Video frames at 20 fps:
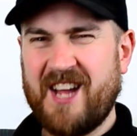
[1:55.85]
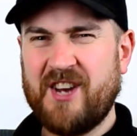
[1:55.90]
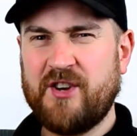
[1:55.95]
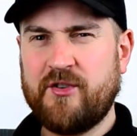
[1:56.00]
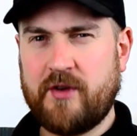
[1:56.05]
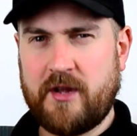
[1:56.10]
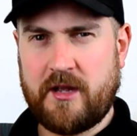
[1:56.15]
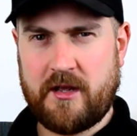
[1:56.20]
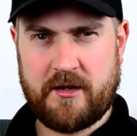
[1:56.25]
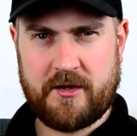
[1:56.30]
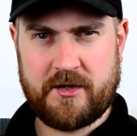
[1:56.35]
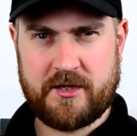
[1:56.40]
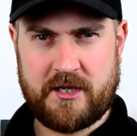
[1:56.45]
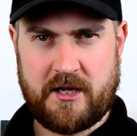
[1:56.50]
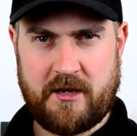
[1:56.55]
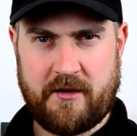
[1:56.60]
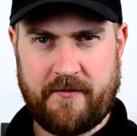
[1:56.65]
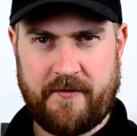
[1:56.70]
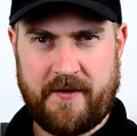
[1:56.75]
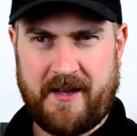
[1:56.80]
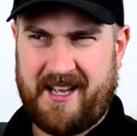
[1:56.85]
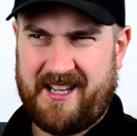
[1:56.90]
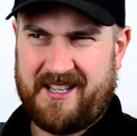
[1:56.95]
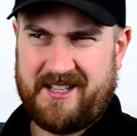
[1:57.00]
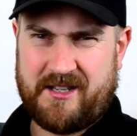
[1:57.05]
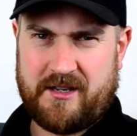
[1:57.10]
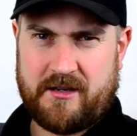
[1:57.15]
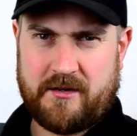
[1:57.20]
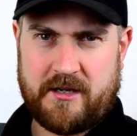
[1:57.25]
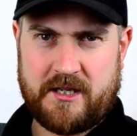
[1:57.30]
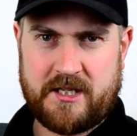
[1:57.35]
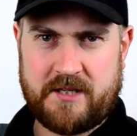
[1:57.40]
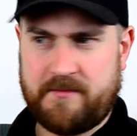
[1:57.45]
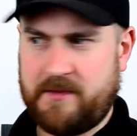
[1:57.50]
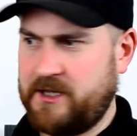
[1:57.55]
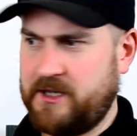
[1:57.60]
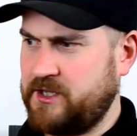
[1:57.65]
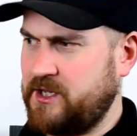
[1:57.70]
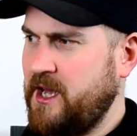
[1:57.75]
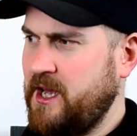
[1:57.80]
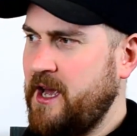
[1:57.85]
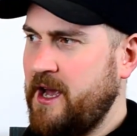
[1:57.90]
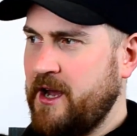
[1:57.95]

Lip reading: Treat yourself, it's Christmas.